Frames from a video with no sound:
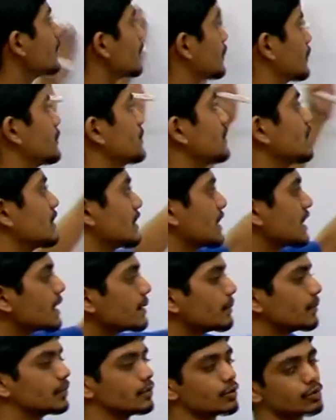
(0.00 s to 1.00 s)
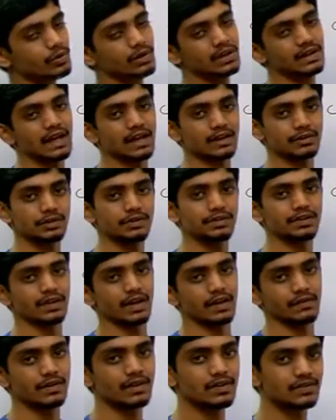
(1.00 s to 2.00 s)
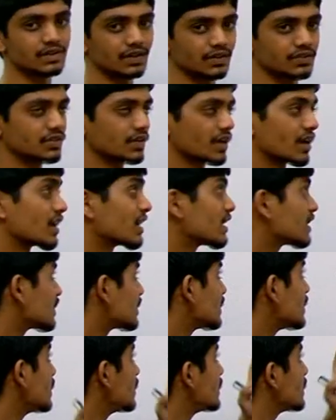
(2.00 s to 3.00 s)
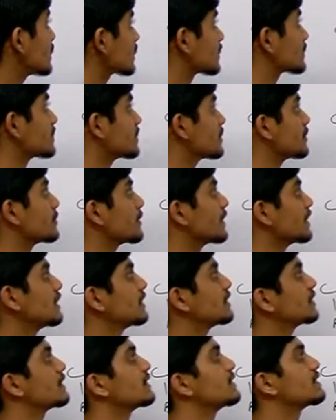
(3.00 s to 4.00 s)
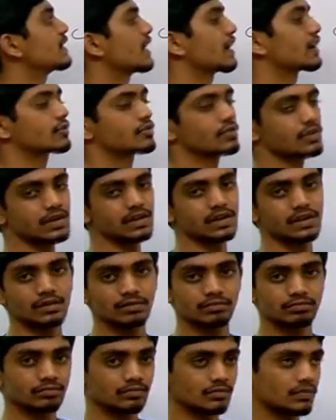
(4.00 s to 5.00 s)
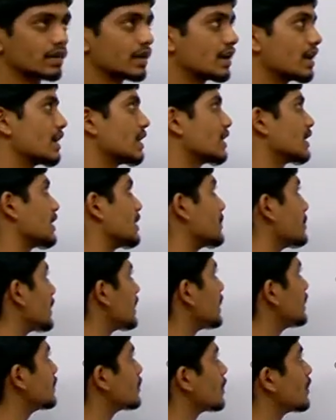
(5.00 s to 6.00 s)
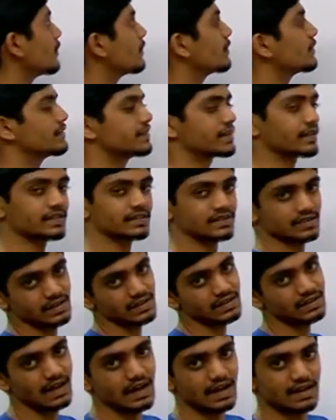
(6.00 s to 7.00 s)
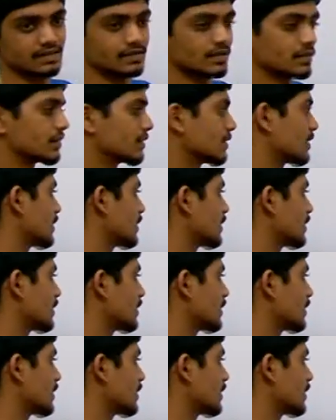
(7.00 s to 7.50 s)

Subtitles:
From the name you can actually derive the structure. Succinimide is actually a imide of succinic acid.